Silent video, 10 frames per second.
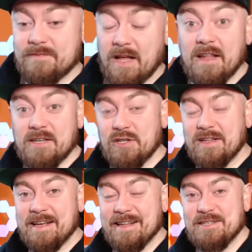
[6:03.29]

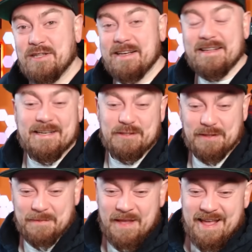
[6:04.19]
Allegedly.
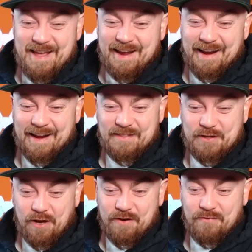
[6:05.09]
The
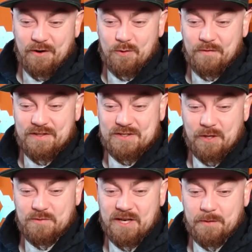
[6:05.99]
current row over the
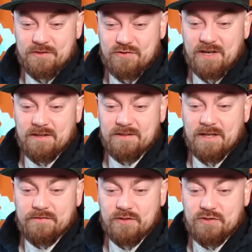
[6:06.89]
subject was triggered
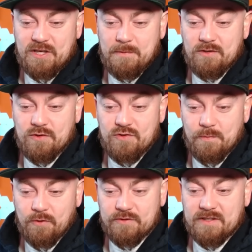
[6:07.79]
after GB News
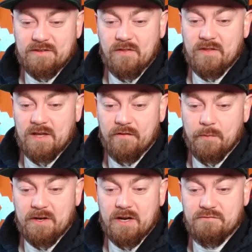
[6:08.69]
reported that the
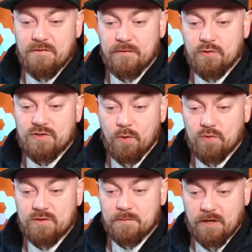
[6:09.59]
government had refused
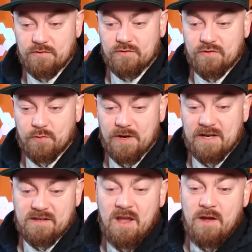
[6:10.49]
Oldham Council's request